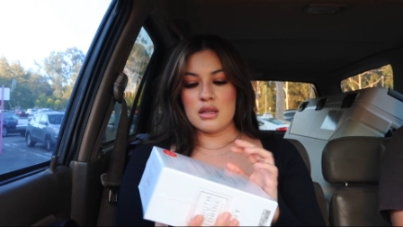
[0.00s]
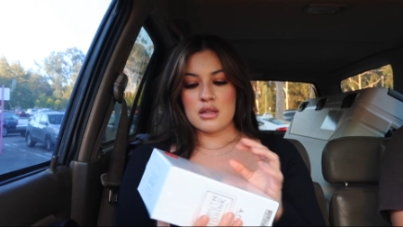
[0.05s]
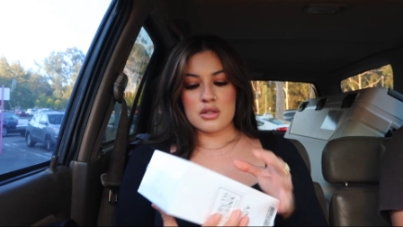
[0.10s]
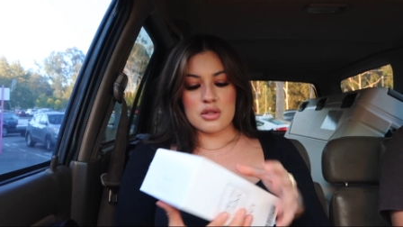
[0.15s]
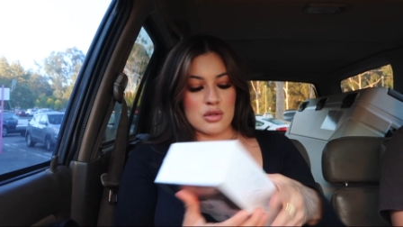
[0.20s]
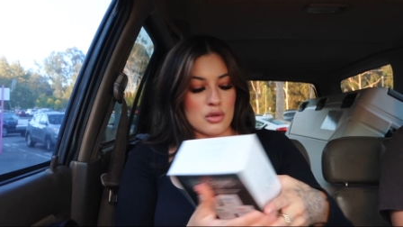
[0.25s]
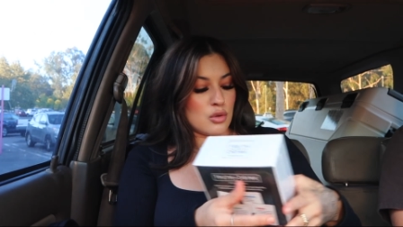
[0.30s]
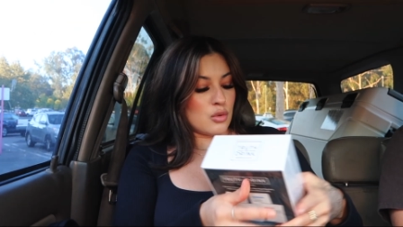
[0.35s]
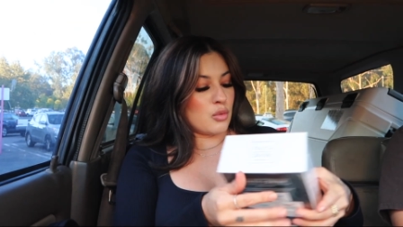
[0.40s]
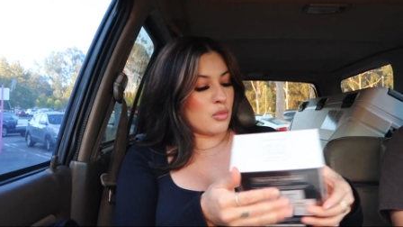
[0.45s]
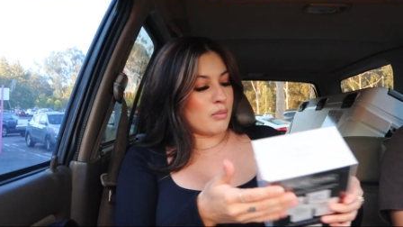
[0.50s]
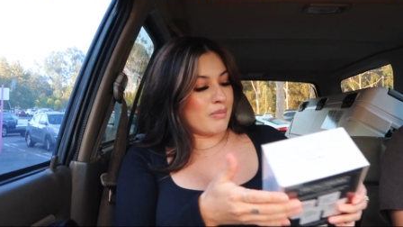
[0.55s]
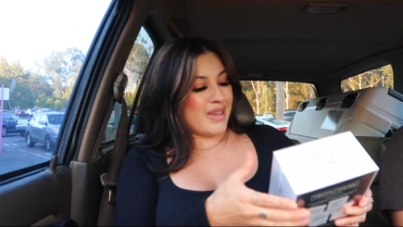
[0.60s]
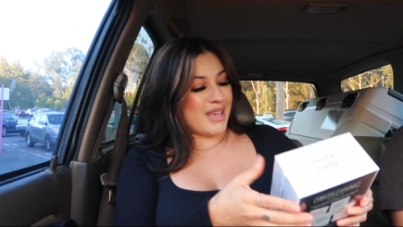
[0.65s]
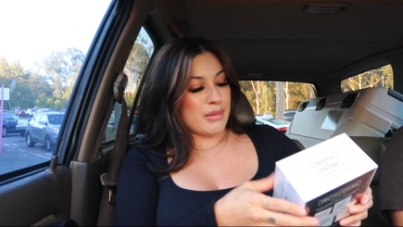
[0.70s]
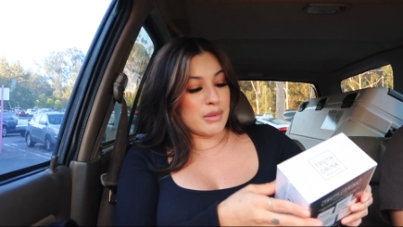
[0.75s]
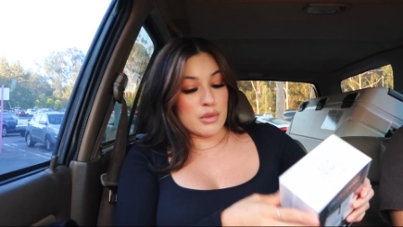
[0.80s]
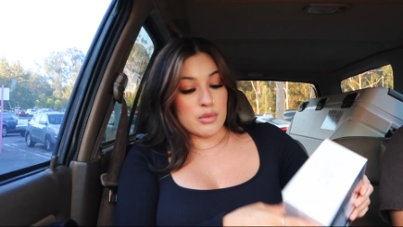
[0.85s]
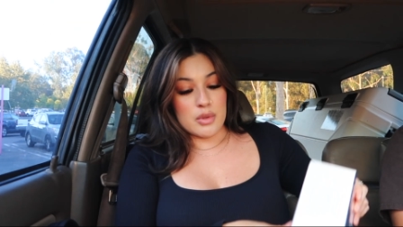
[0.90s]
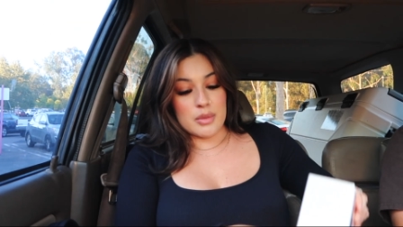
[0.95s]
so
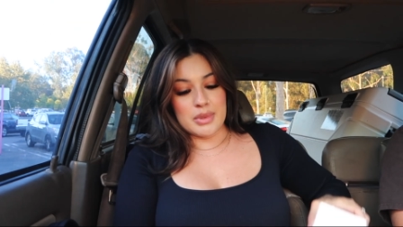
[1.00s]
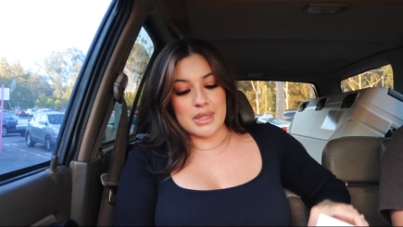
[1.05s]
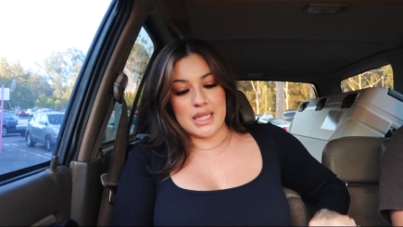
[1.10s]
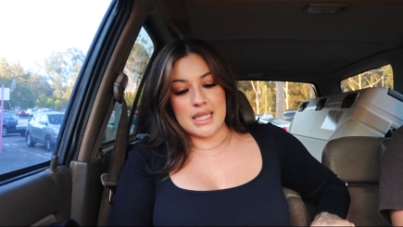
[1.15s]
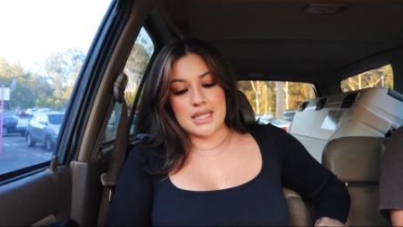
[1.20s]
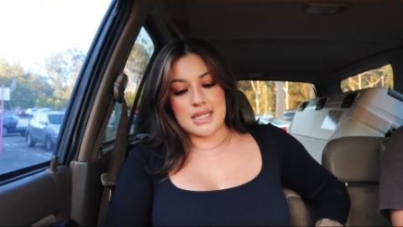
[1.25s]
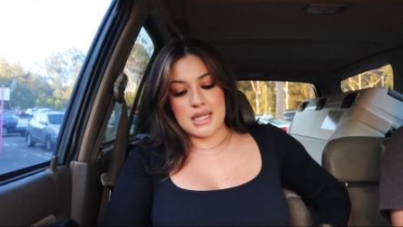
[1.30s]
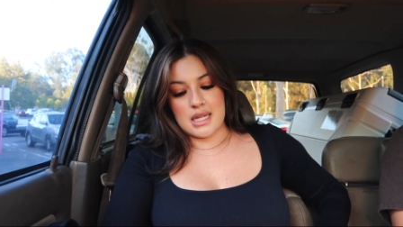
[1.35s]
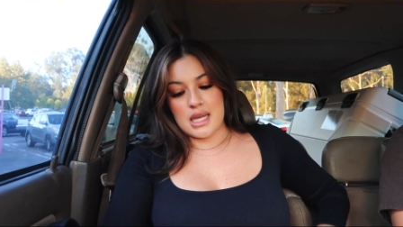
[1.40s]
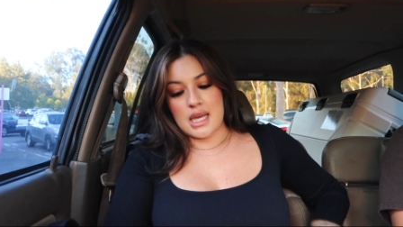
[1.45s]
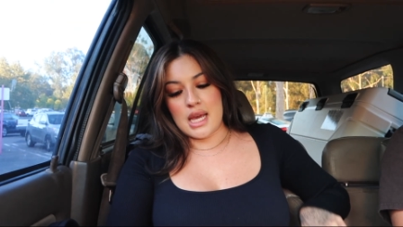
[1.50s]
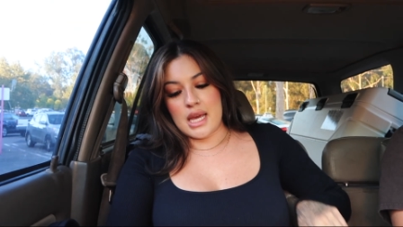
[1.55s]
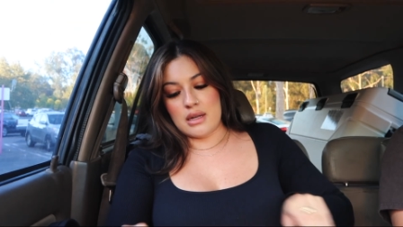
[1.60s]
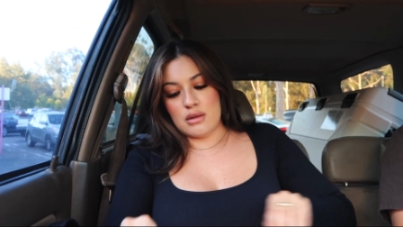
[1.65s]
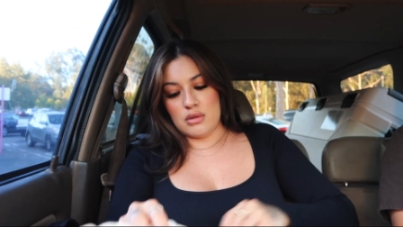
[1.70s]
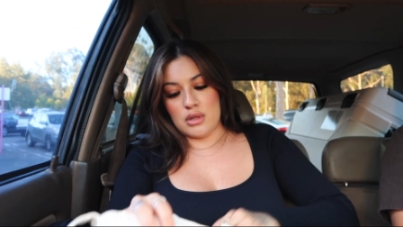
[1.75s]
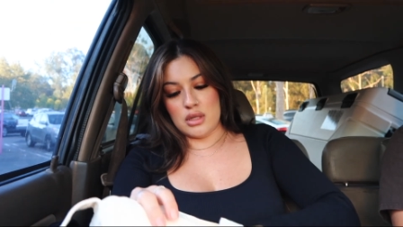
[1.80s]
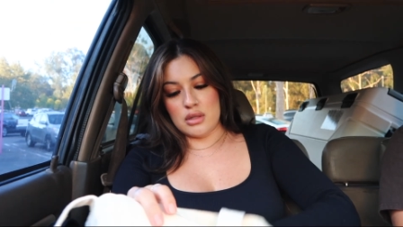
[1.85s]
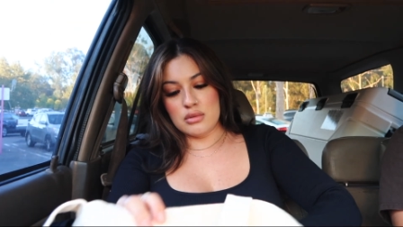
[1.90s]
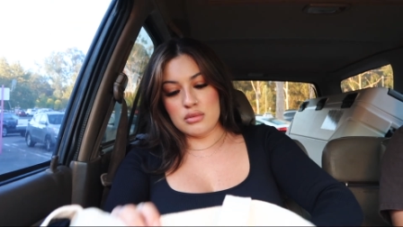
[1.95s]
maybe we'll play it tonight, I
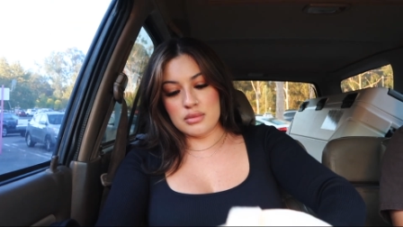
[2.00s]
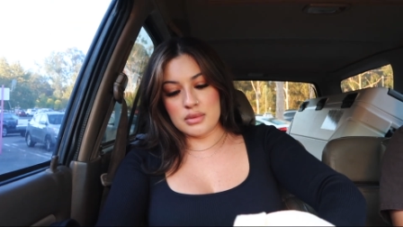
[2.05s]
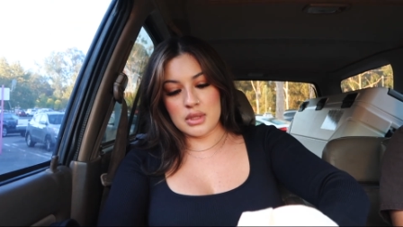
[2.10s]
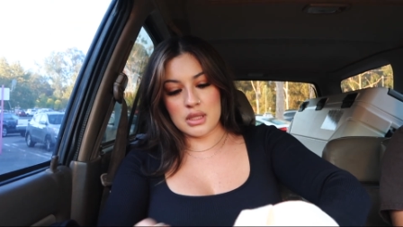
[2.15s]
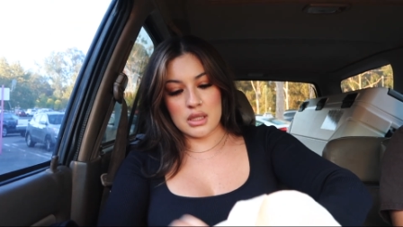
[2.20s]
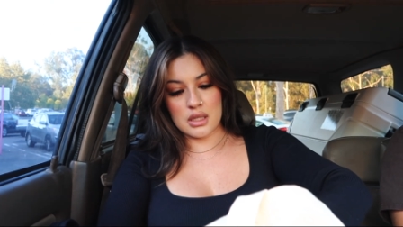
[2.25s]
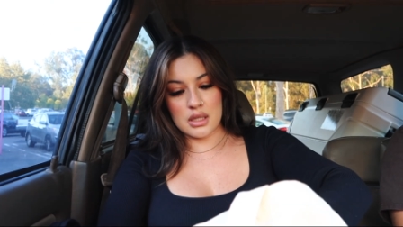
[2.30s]
don't know.